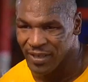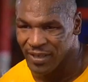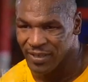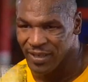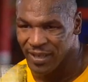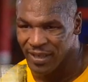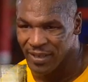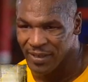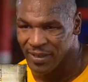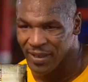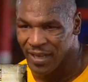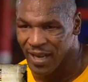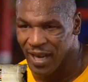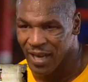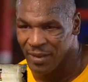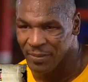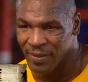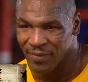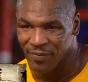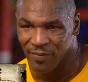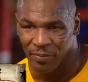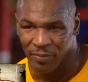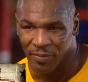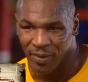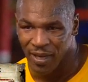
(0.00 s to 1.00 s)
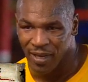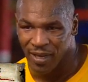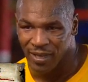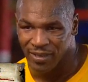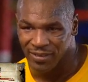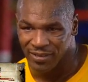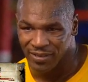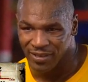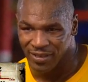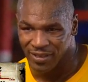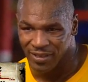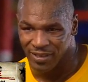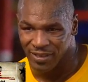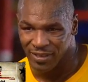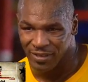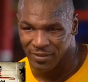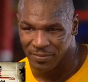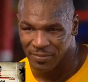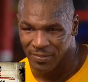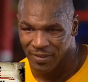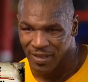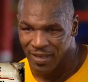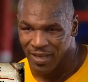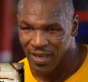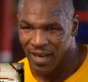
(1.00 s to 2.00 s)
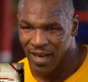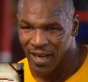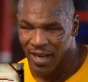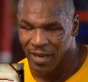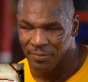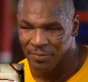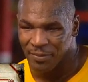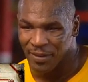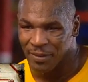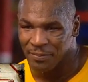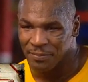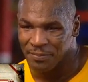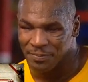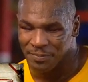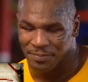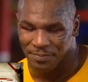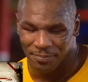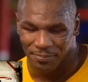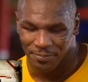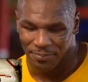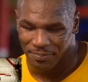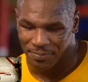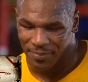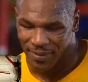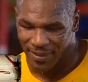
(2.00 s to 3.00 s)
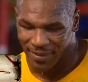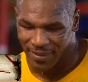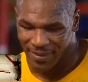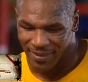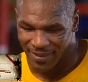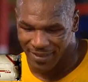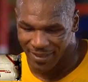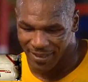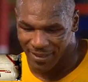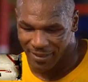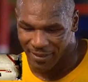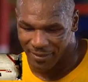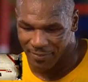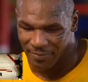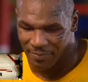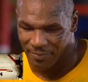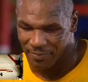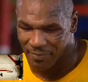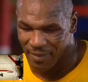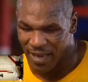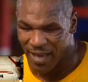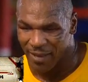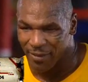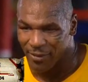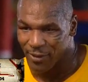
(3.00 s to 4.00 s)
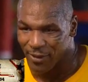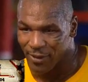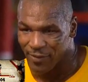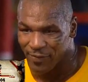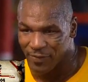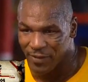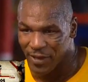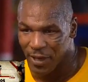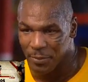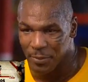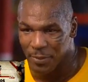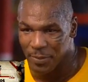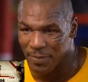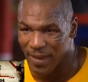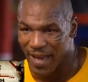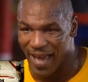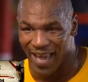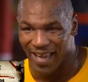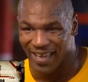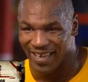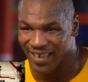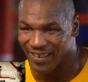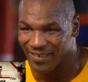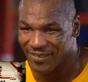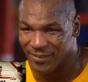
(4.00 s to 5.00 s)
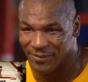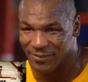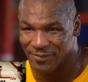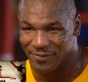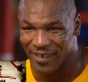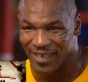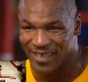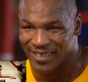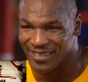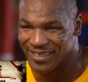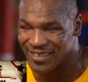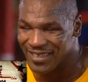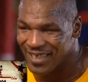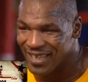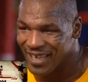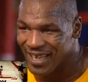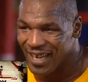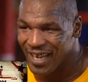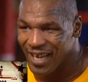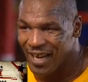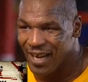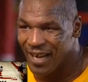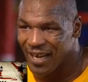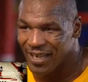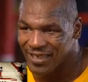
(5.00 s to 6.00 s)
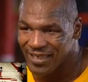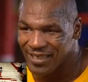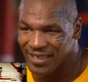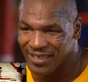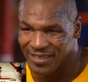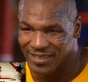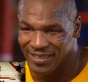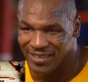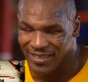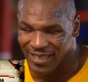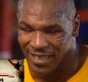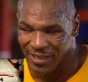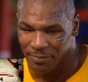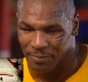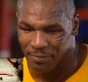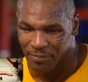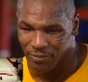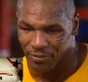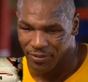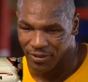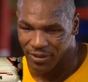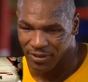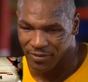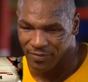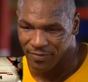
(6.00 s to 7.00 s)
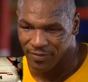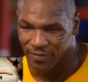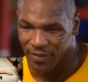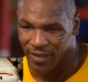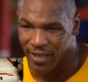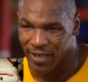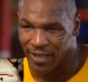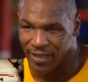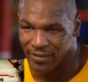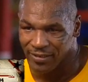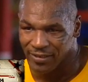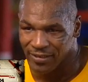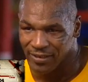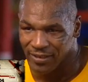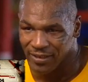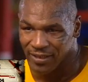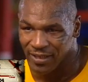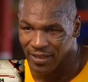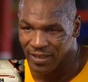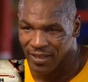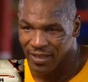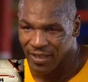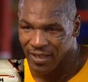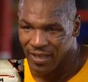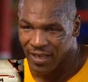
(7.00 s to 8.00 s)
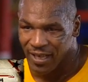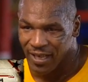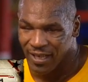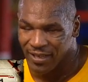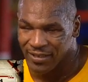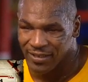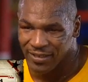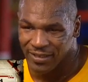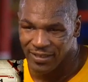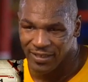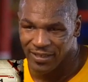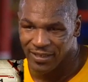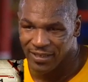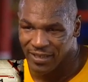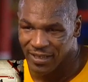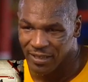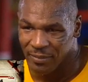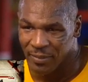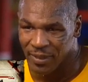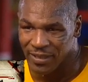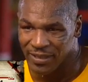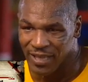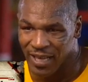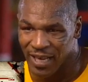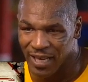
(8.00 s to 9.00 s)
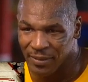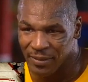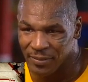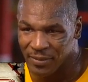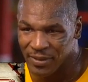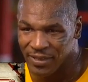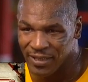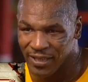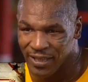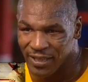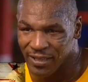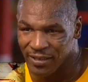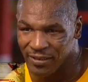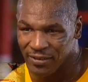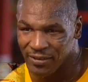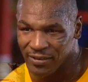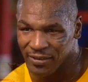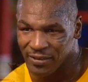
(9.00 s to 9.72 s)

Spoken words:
everything takes time. I've been boxing. I'm basically the master of coming back after fight. I get in shape pretty fast. I just need to get my timing